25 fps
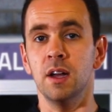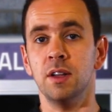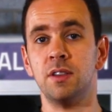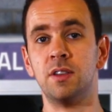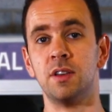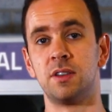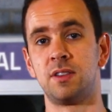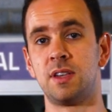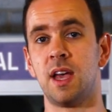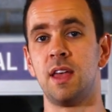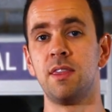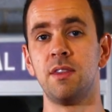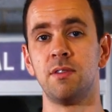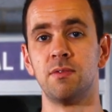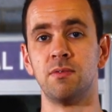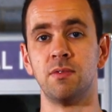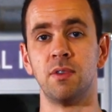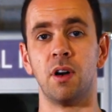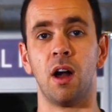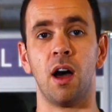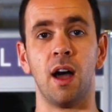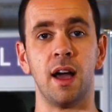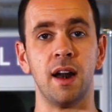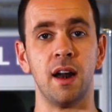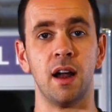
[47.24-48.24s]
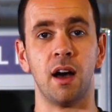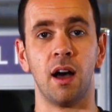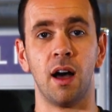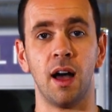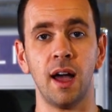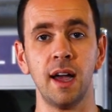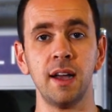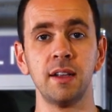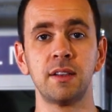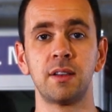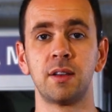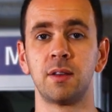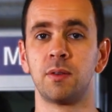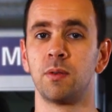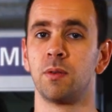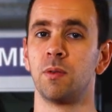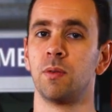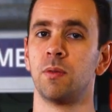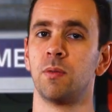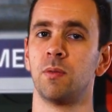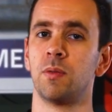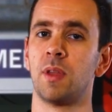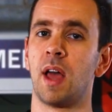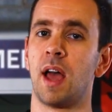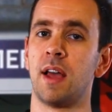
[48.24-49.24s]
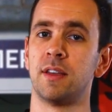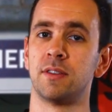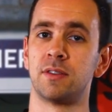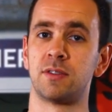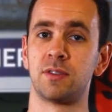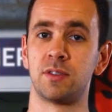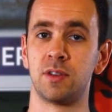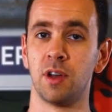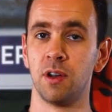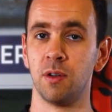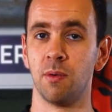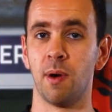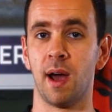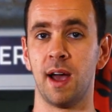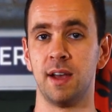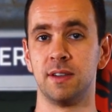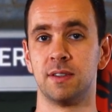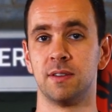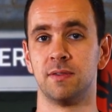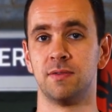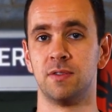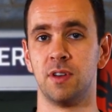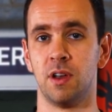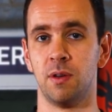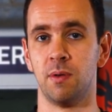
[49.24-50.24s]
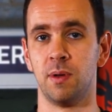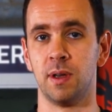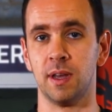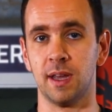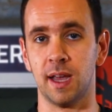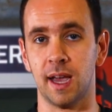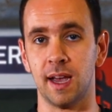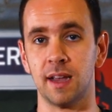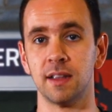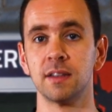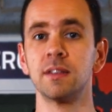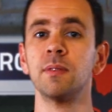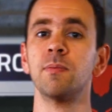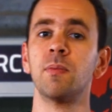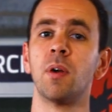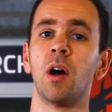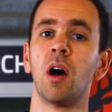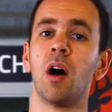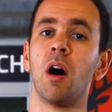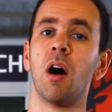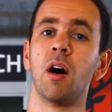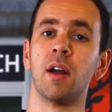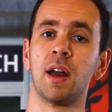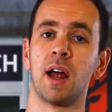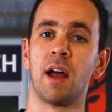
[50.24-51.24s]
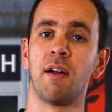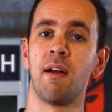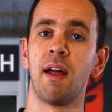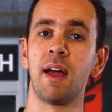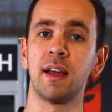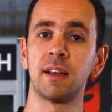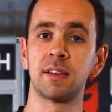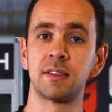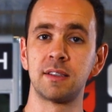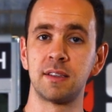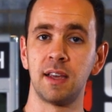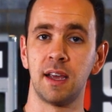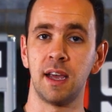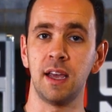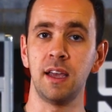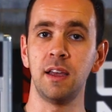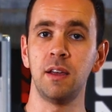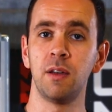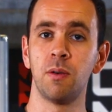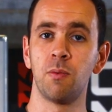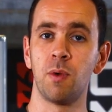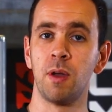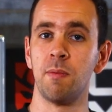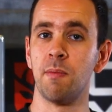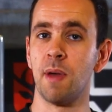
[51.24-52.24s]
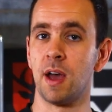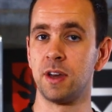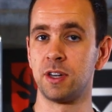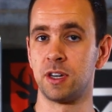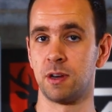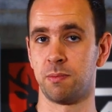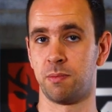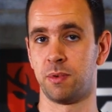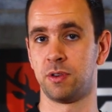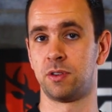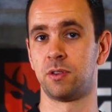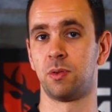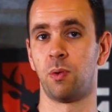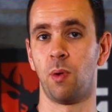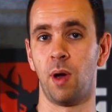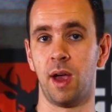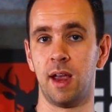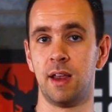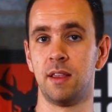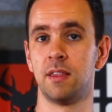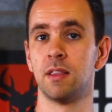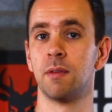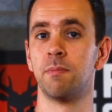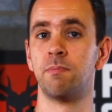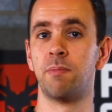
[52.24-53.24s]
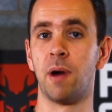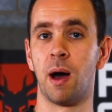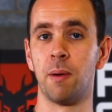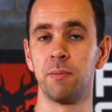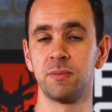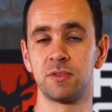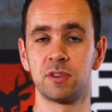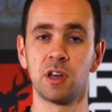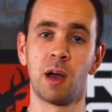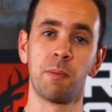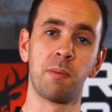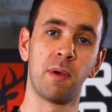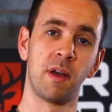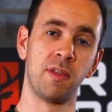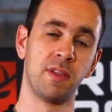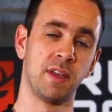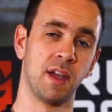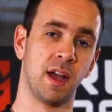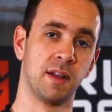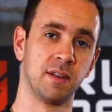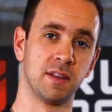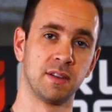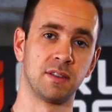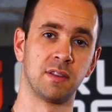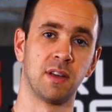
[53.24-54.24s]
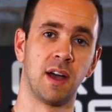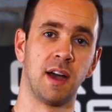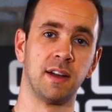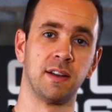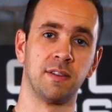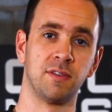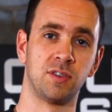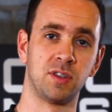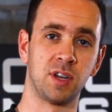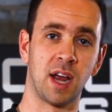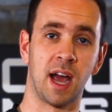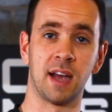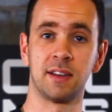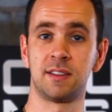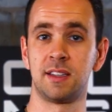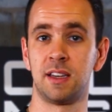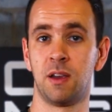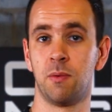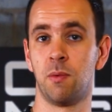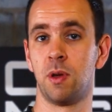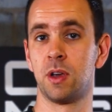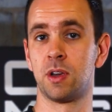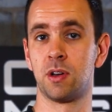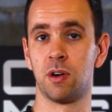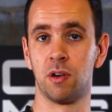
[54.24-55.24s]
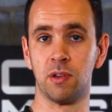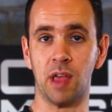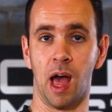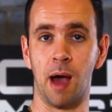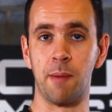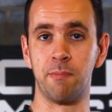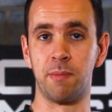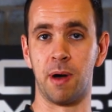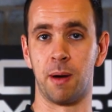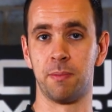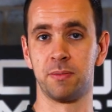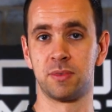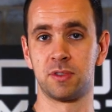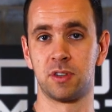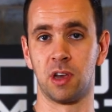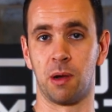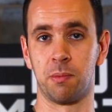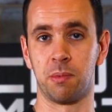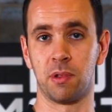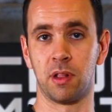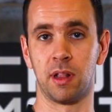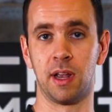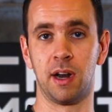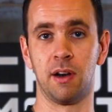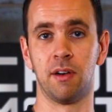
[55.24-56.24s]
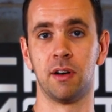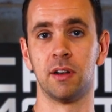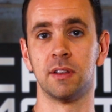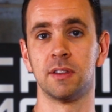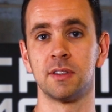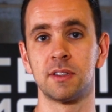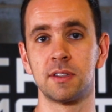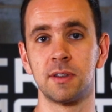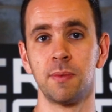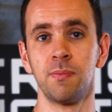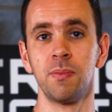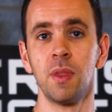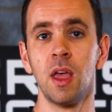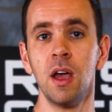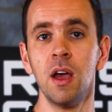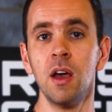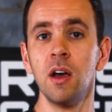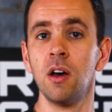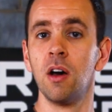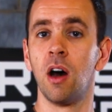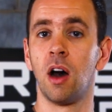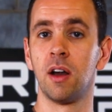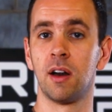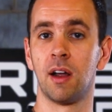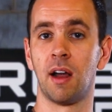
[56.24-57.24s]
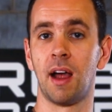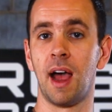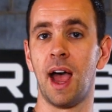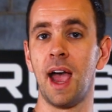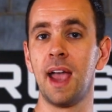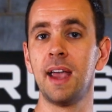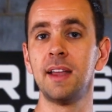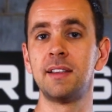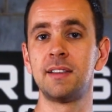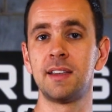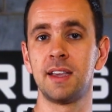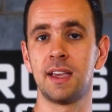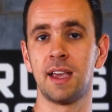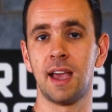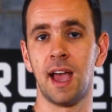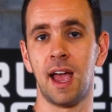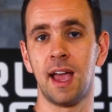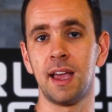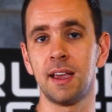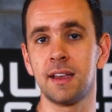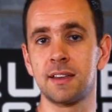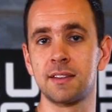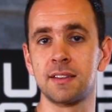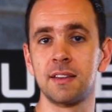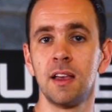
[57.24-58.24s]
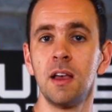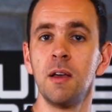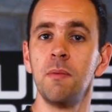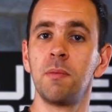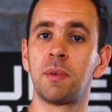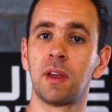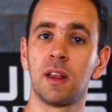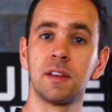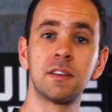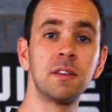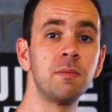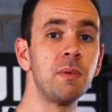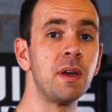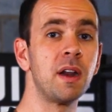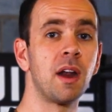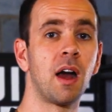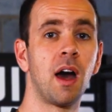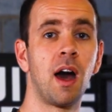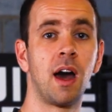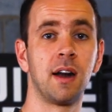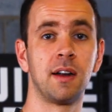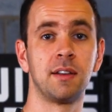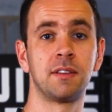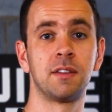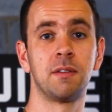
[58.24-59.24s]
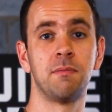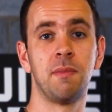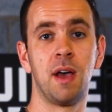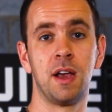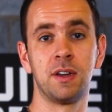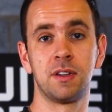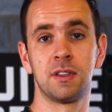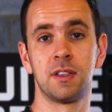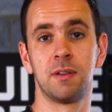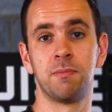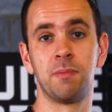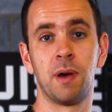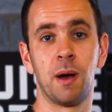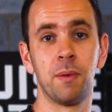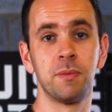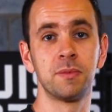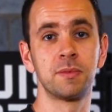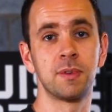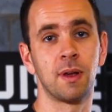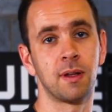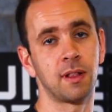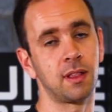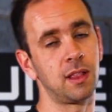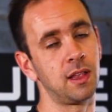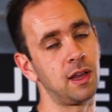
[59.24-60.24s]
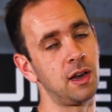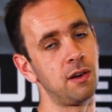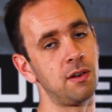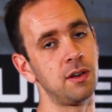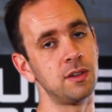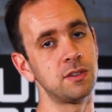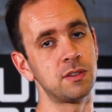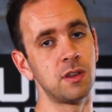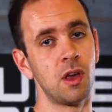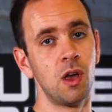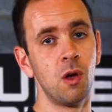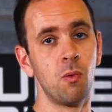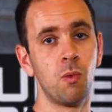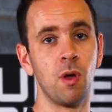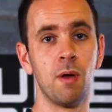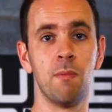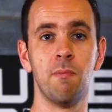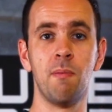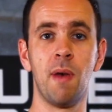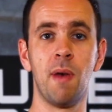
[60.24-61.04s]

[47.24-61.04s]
To set the ride height, there's two ways of doing it. On our XT, we measure between the bump stop and the underside of chassis, and we call that bump stop clearance. On our ATX, because it's a bit harder to measure the bump stop clearance, we're